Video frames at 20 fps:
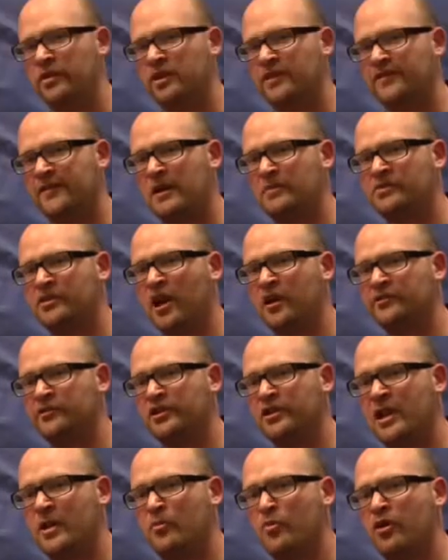These frames
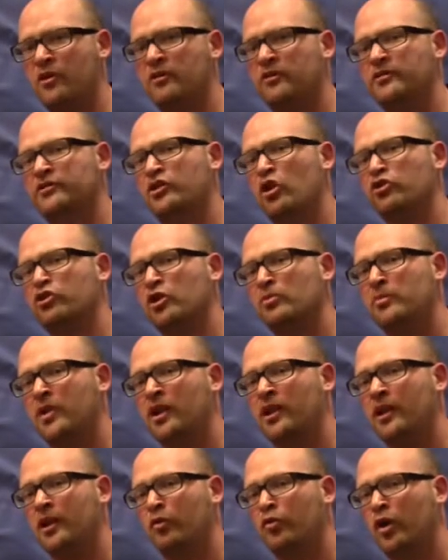also come with social
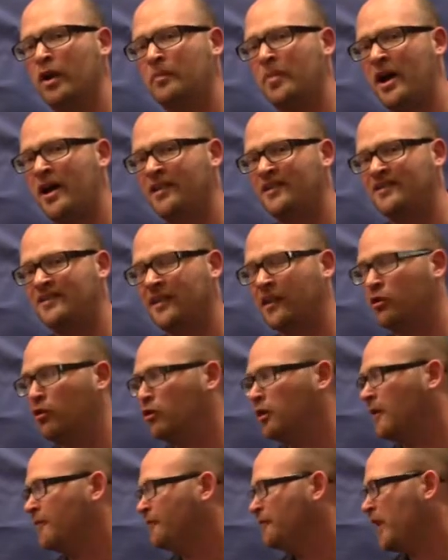media quick buttons,
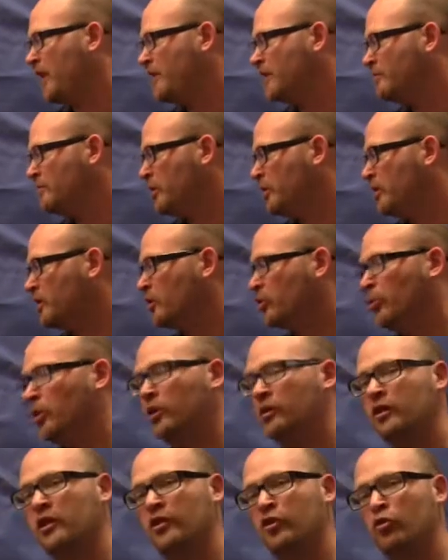including Facebook,
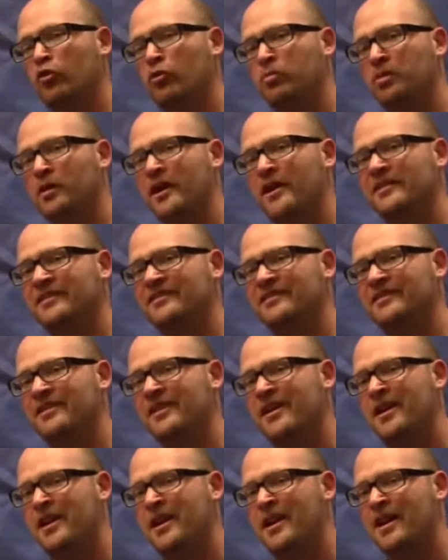Twitter, and Google+.
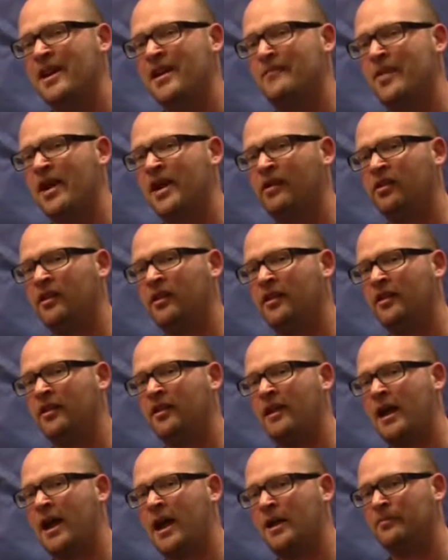And by clicking
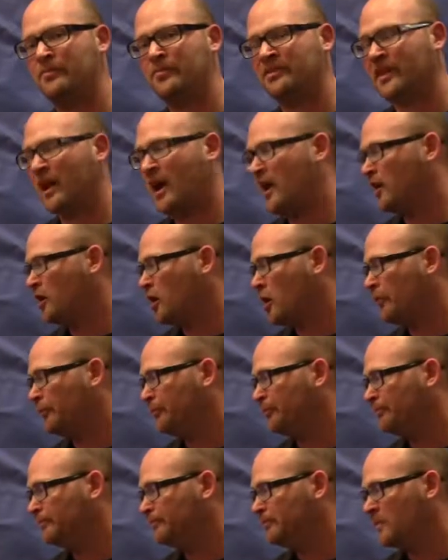an app's
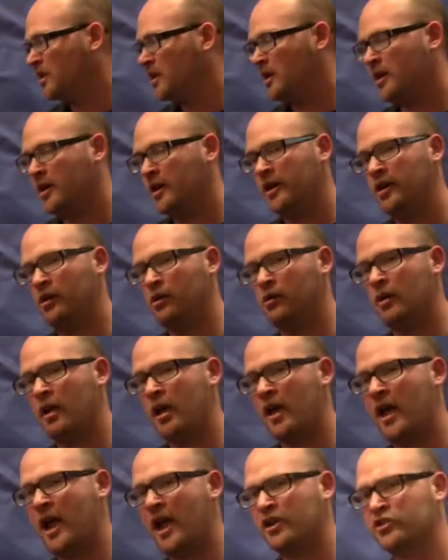icon, it'll
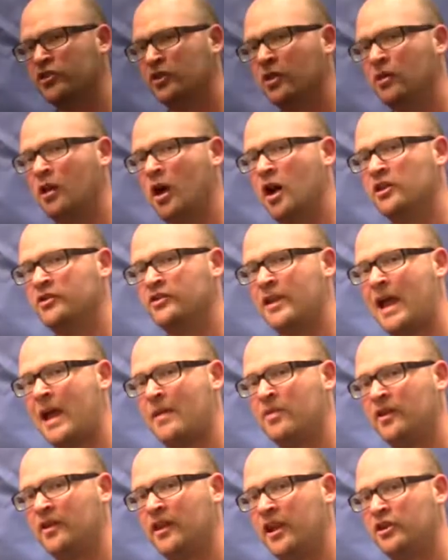actually launch the
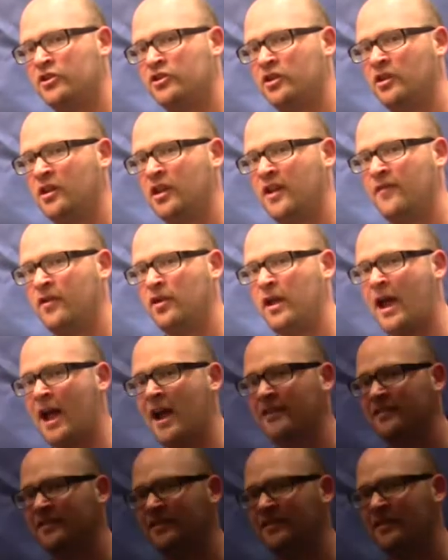application and give you
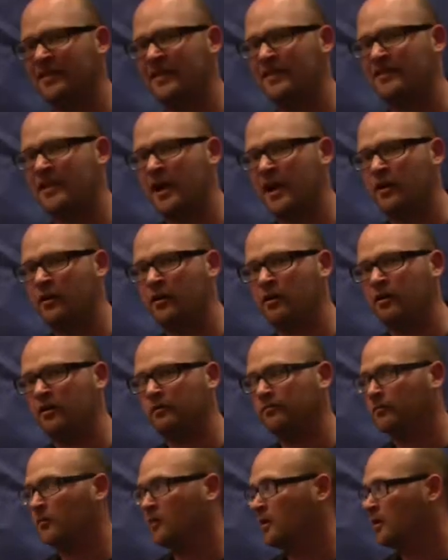access to the
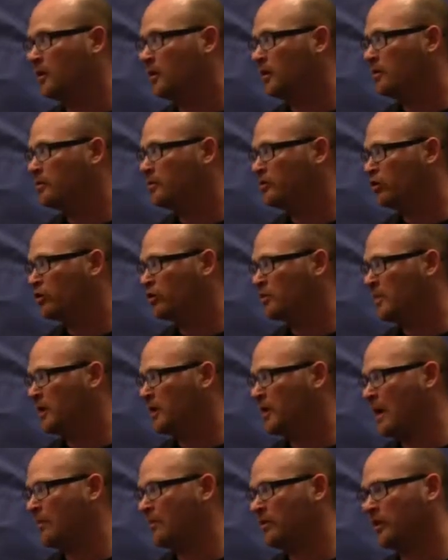entire social
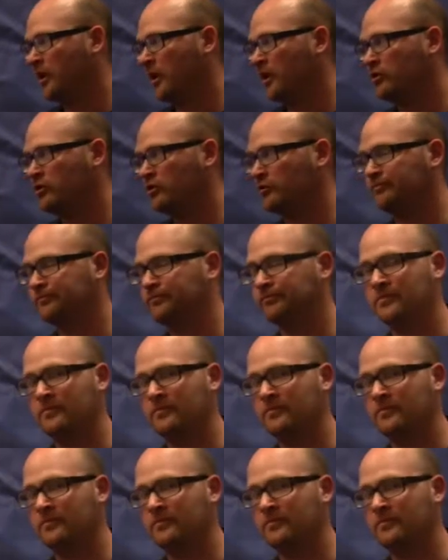media application.